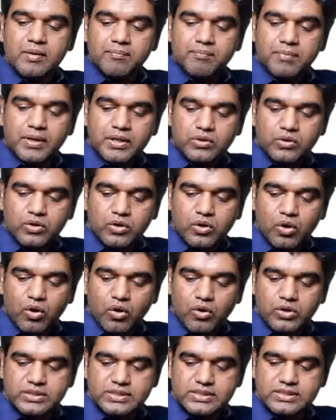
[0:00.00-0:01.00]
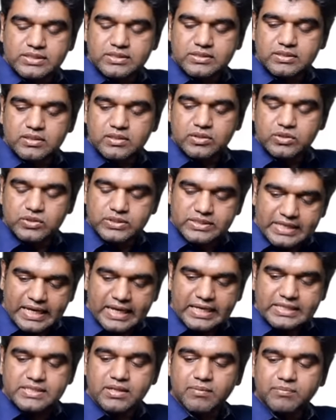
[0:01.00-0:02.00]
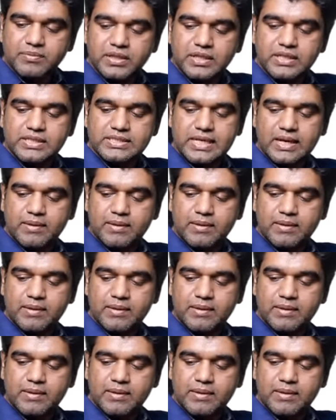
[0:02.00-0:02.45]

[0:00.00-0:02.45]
But to cause to say something is